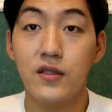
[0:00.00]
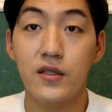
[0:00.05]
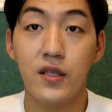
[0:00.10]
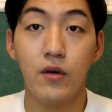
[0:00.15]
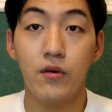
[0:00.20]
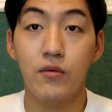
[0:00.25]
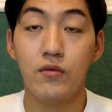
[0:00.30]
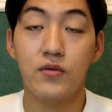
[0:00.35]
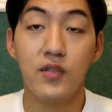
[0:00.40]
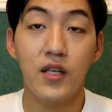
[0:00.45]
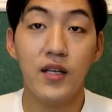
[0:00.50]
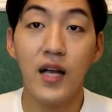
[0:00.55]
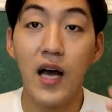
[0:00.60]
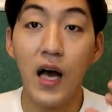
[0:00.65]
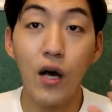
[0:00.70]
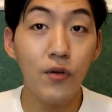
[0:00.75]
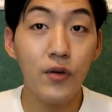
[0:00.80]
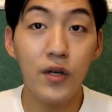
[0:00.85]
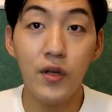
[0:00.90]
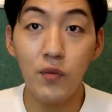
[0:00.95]
So then
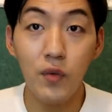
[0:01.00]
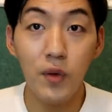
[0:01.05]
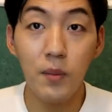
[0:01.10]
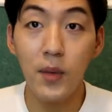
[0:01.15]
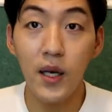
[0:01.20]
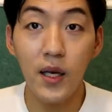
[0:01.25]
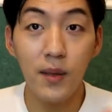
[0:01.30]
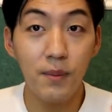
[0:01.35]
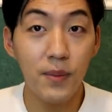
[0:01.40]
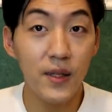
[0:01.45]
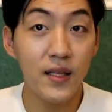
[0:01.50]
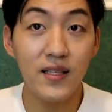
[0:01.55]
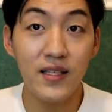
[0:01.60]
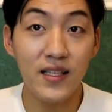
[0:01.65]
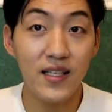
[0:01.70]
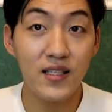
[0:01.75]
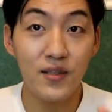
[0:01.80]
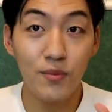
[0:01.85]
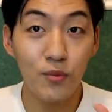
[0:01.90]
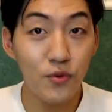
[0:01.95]
how can we make
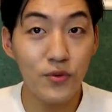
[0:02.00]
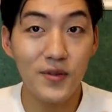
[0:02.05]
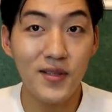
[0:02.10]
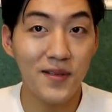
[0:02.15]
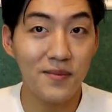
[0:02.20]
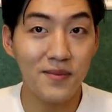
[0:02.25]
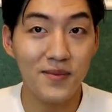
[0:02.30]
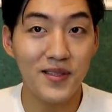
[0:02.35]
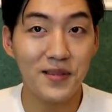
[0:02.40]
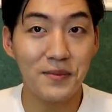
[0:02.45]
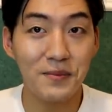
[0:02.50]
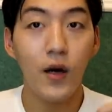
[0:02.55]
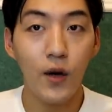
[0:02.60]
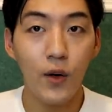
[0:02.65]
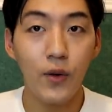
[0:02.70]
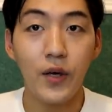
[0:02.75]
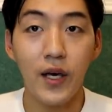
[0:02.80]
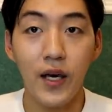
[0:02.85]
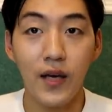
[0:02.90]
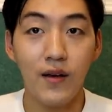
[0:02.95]
BTS Muslims?
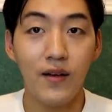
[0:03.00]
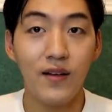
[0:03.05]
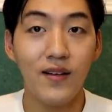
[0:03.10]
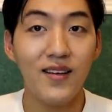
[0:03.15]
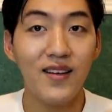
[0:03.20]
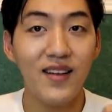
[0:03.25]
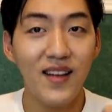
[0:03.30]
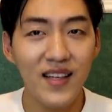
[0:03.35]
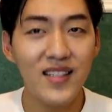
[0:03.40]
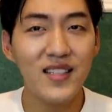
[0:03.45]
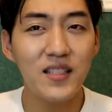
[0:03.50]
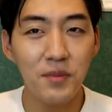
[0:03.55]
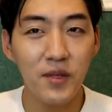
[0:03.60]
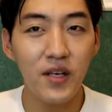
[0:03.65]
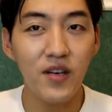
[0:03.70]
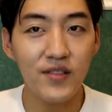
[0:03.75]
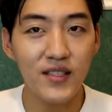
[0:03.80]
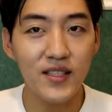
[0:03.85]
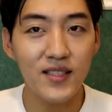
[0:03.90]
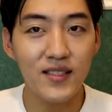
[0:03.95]
Okay. Let's
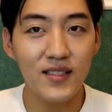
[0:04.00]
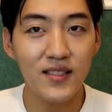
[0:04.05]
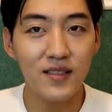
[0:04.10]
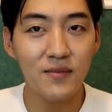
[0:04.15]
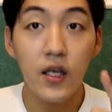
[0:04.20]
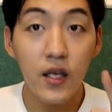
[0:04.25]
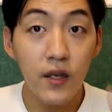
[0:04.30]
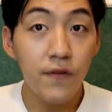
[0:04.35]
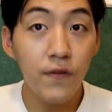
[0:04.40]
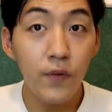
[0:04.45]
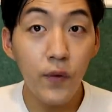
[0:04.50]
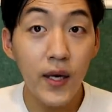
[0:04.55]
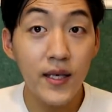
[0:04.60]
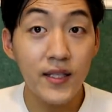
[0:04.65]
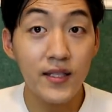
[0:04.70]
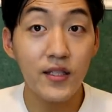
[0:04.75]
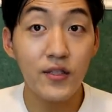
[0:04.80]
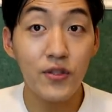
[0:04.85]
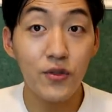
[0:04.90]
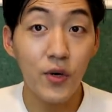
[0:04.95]
be honest. If you
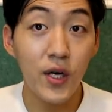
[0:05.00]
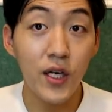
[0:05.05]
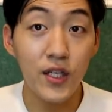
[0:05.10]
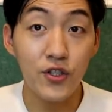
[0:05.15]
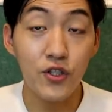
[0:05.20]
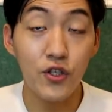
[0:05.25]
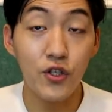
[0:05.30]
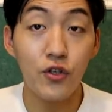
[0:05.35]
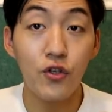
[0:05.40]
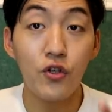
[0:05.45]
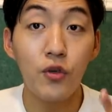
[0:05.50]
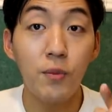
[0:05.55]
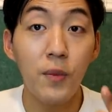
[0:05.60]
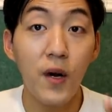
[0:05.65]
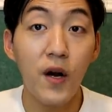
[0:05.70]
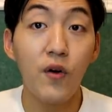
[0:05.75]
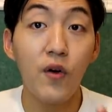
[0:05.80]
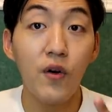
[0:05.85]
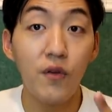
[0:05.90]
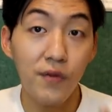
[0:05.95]
ask this question to
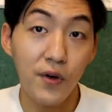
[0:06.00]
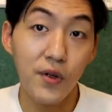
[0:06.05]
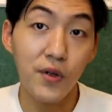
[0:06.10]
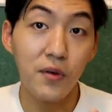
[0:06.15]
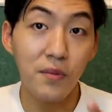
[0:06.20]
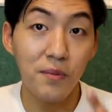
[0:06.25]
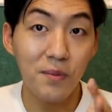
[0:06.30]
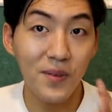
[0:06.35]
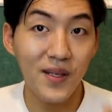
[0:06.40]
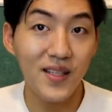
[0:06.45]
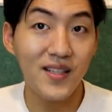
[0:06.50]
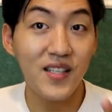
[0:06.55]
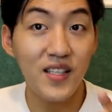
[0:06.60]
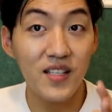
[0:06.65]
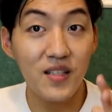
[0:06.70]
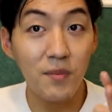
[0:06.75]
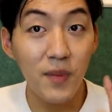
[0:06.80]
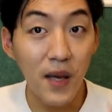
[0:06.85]
marry one of BTS